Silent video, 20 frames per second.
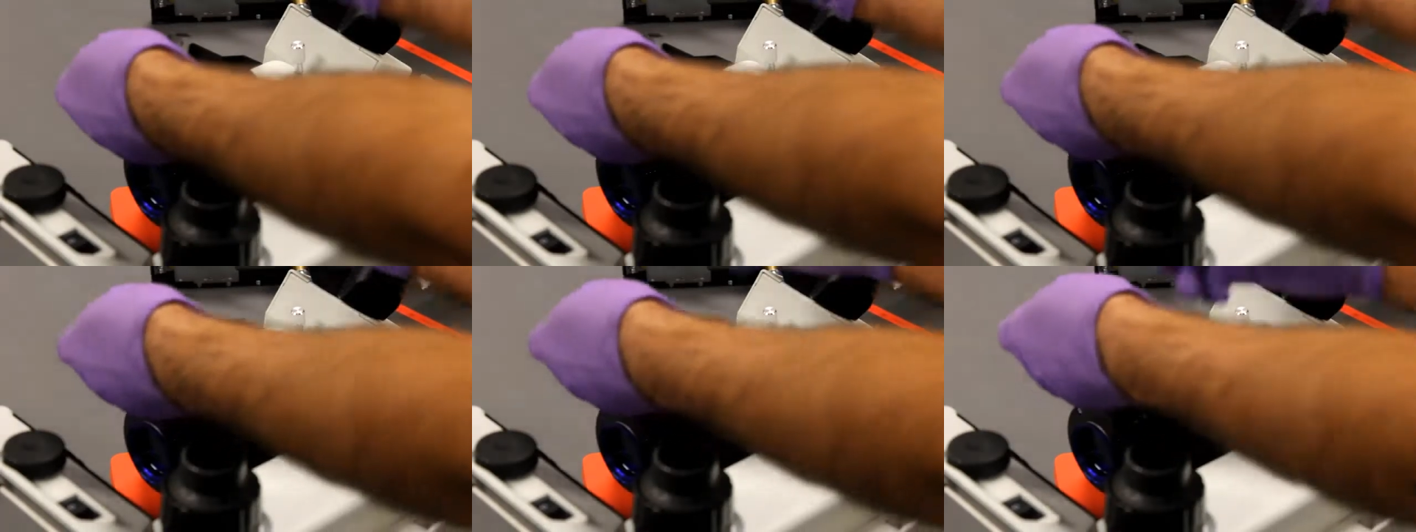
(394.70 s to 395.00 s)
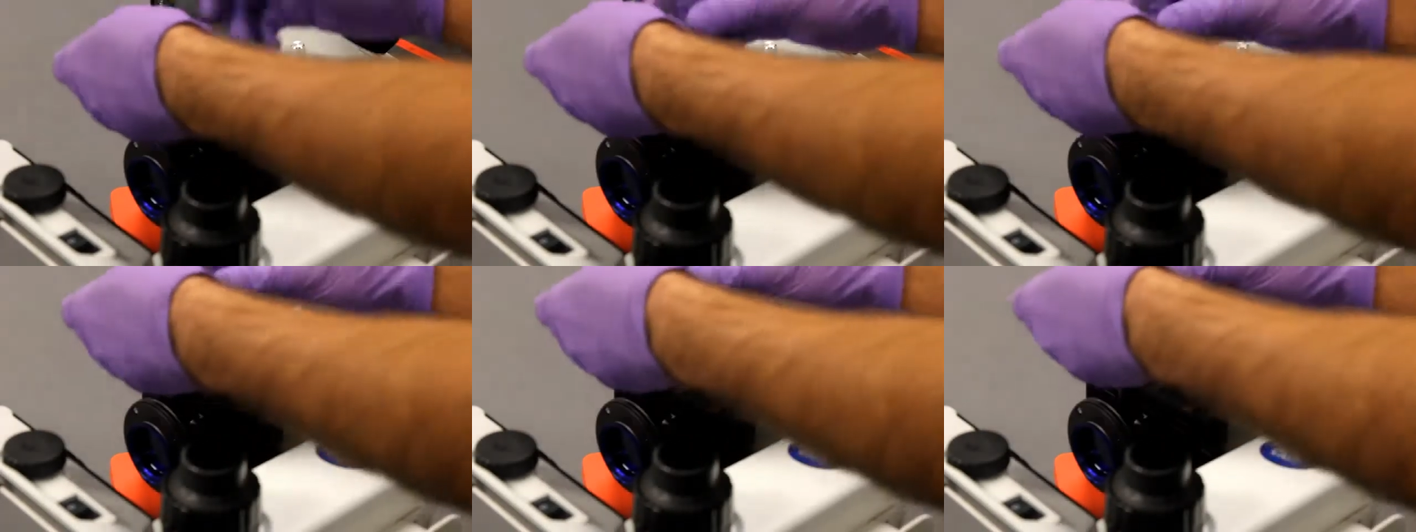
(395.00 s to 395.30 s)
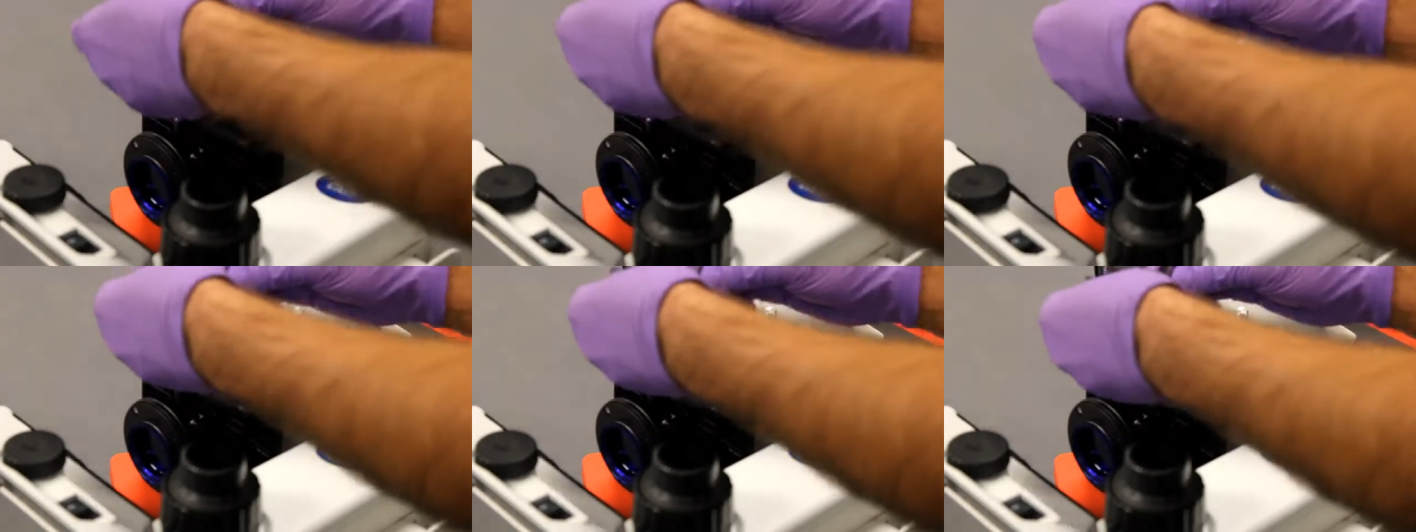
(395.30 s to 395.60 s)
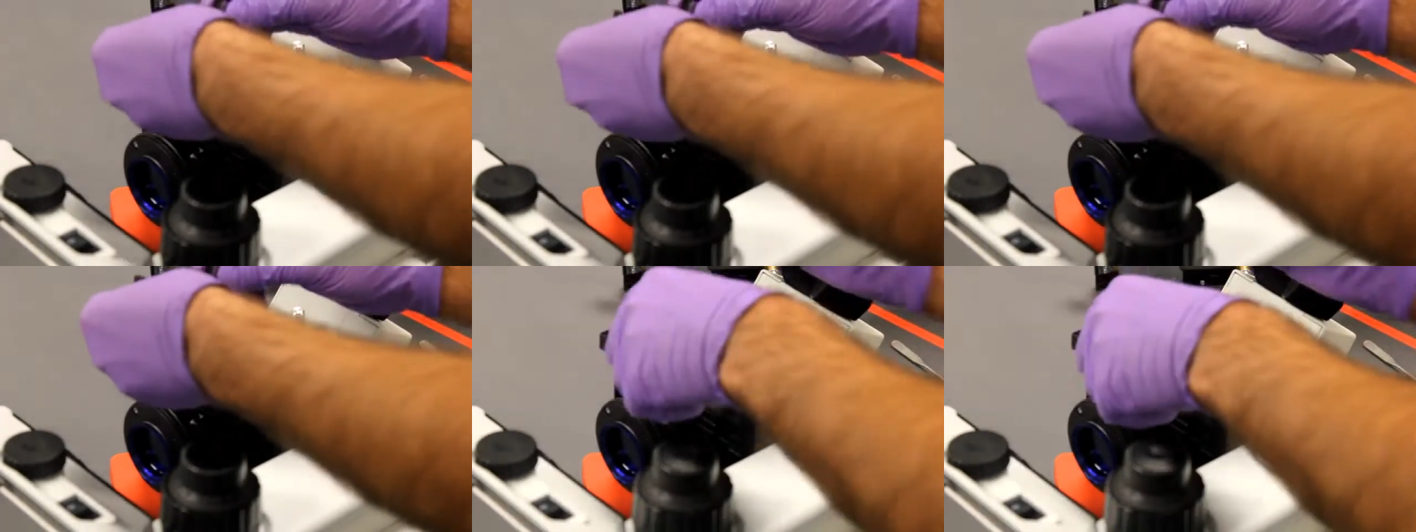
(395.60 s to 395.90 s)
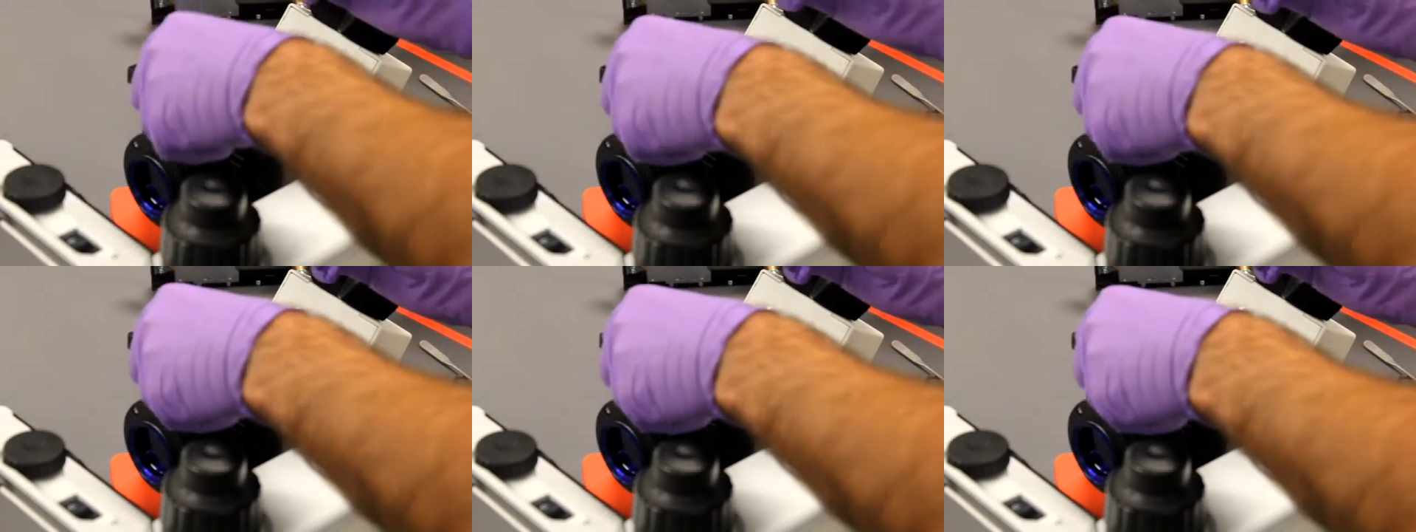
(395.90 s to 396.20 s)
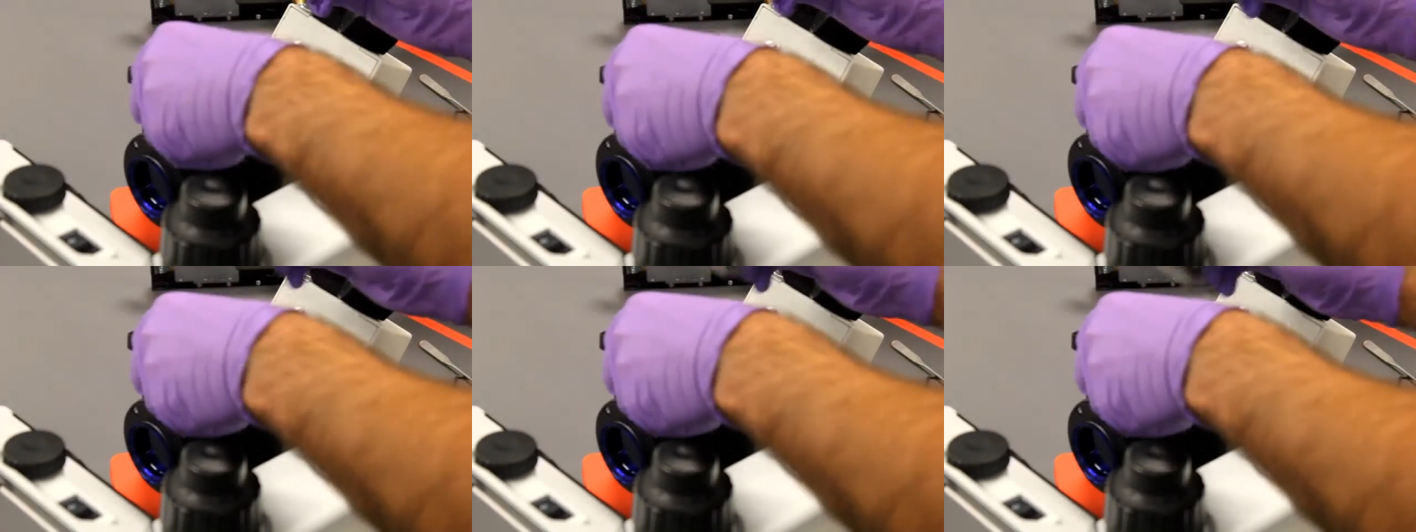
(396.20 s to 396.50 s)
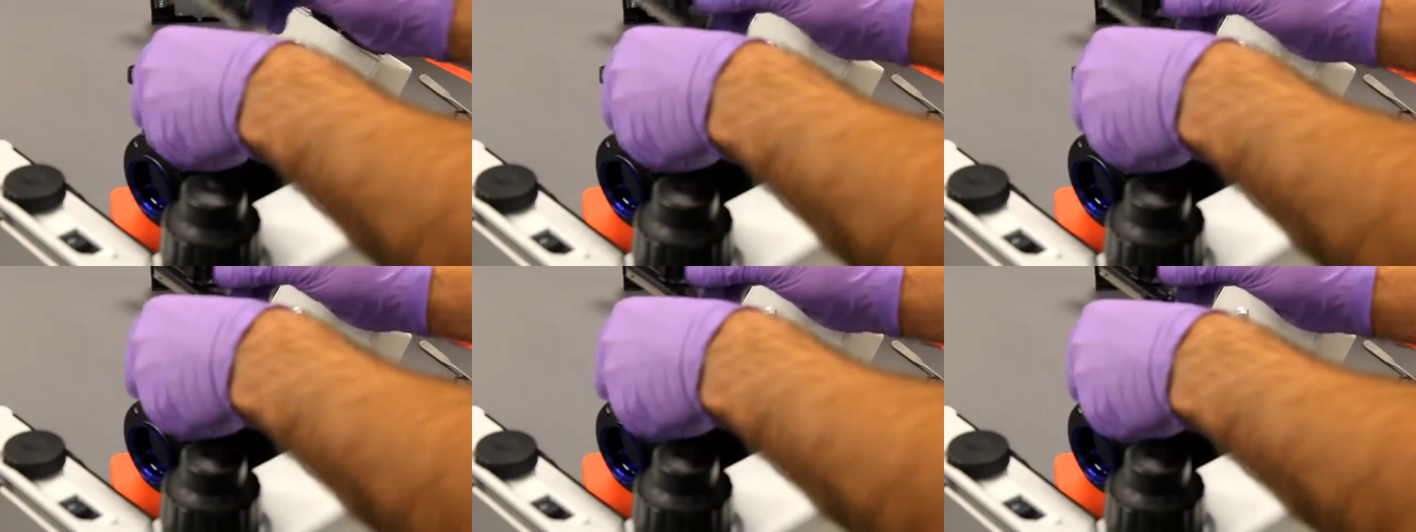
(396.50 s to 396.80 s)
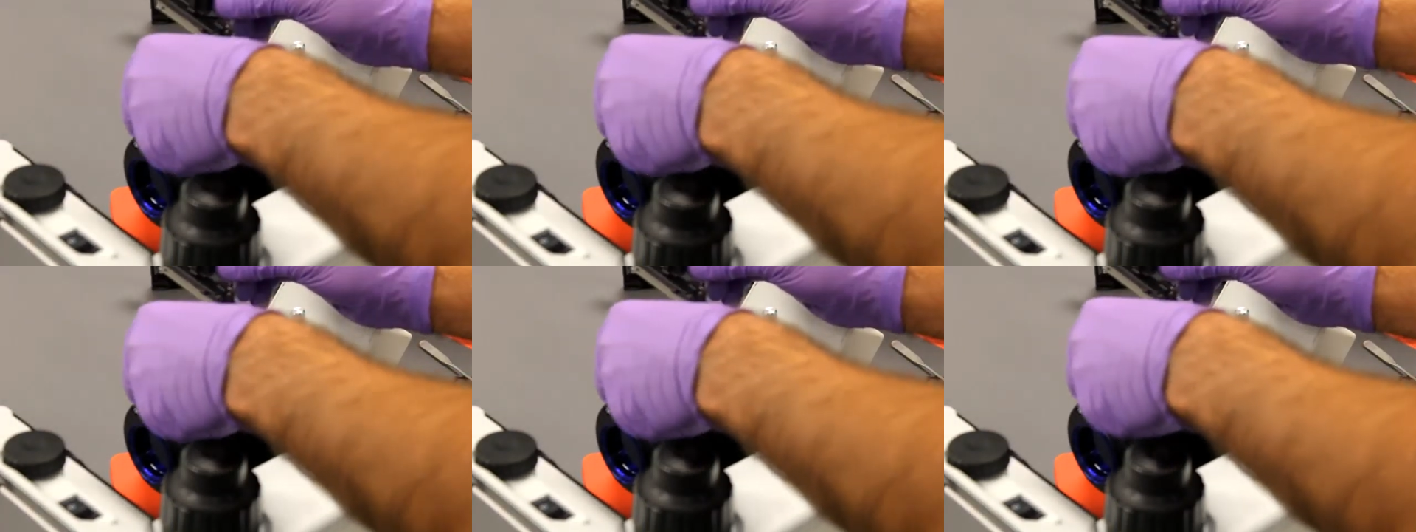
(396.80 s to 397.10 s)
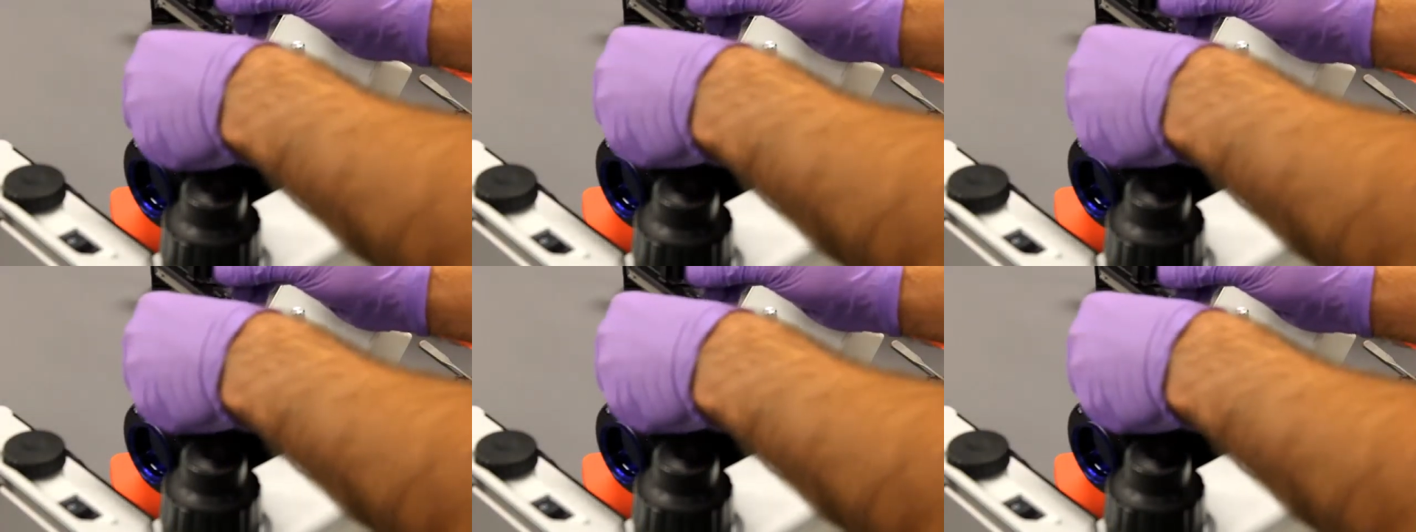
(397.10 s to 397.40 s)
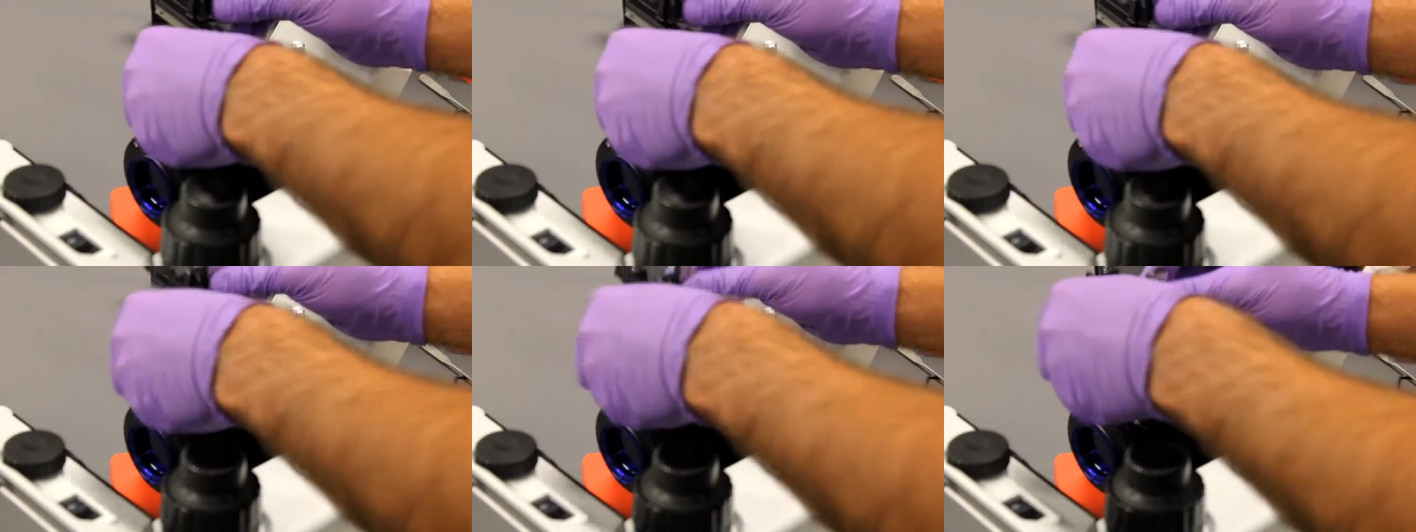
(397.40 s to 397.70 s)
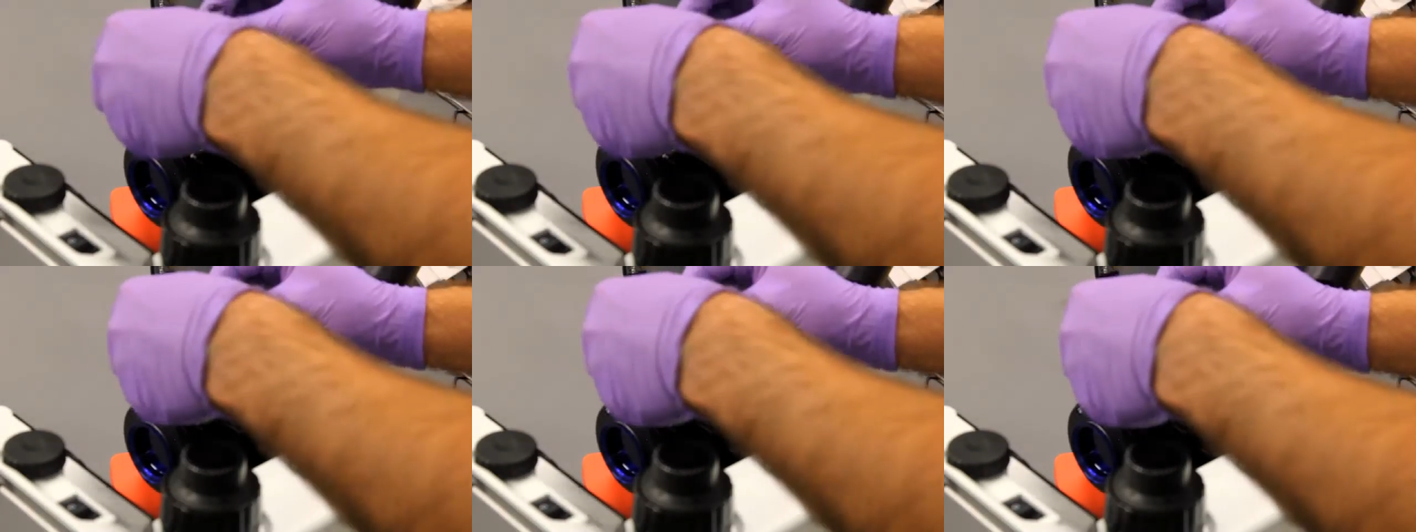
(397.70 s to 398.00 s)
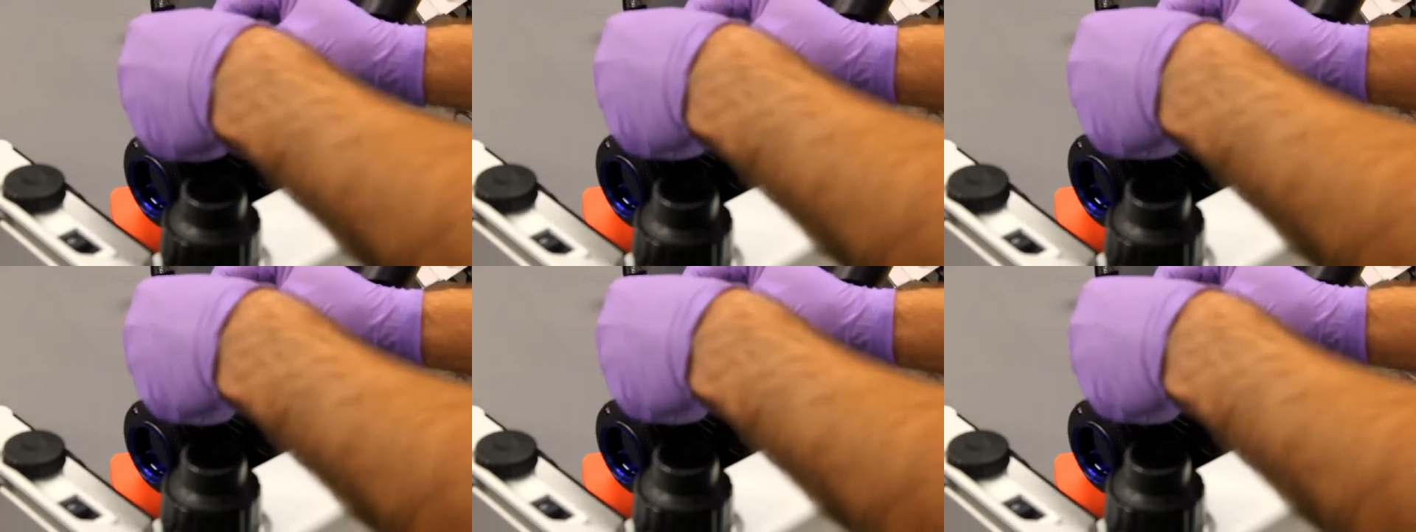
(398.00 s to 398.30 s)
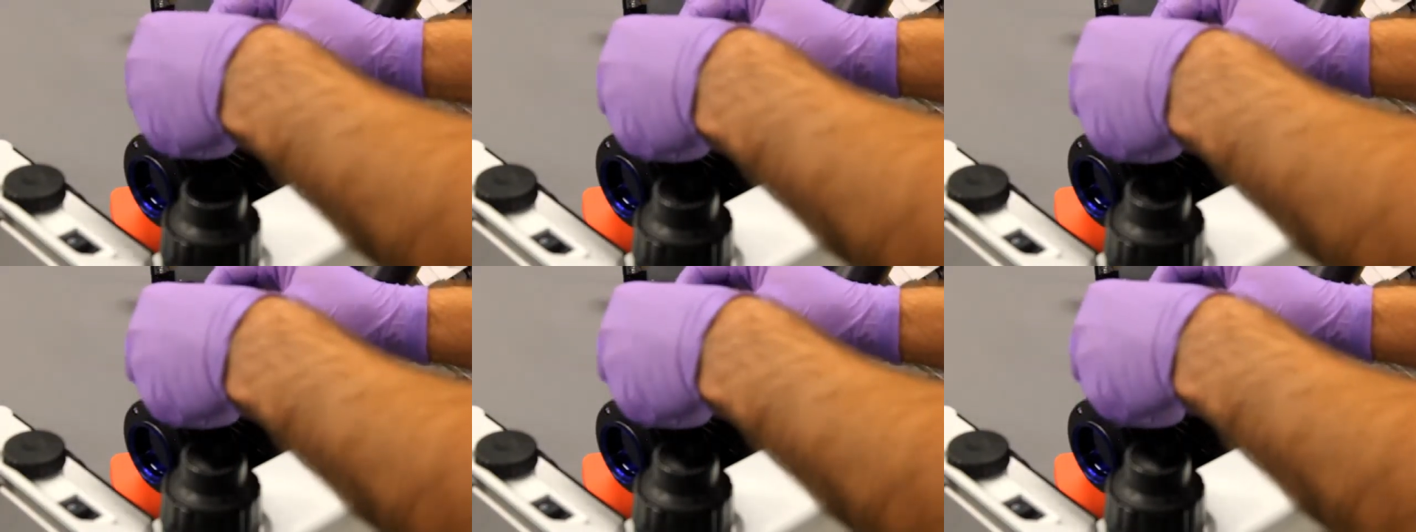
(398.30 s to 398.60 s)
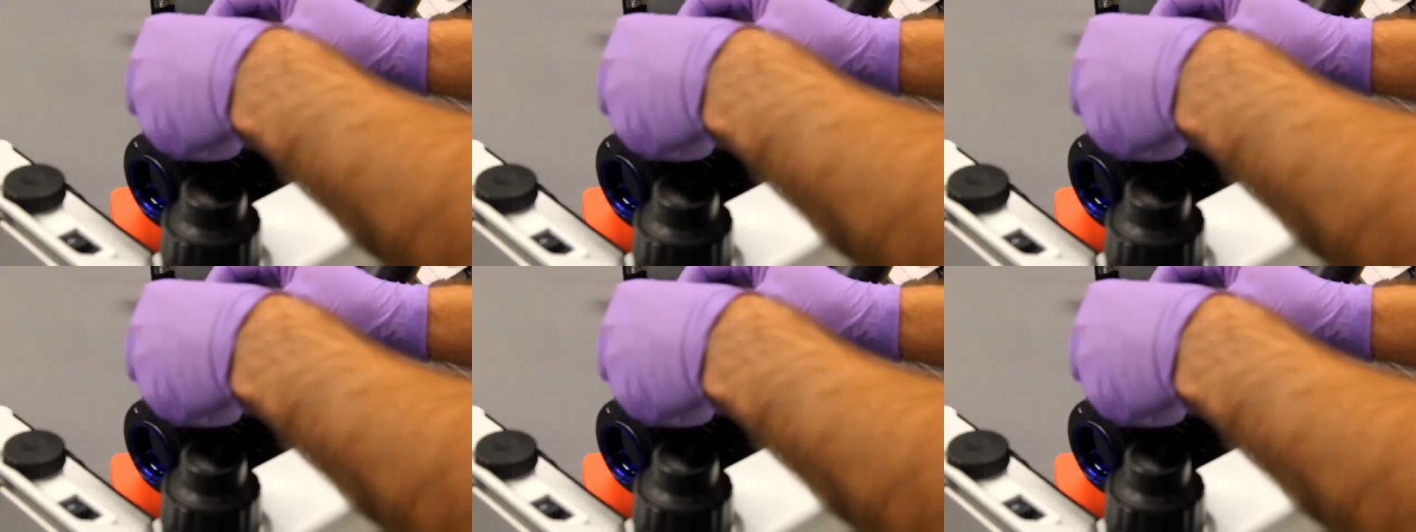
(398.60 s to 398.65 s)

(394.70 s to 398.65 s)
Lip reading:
[unreadable: no face in view]